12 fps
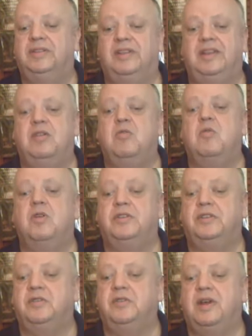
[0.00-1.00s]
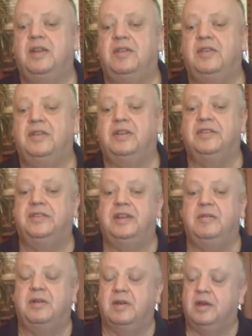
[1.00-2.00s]
Did he go on to do anything? Because
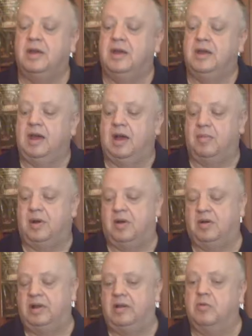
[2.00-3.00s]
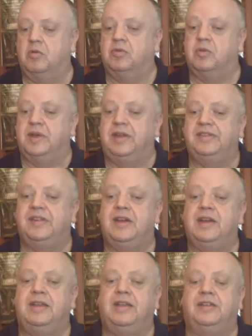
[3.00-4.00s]
he apparently wrote the B-side.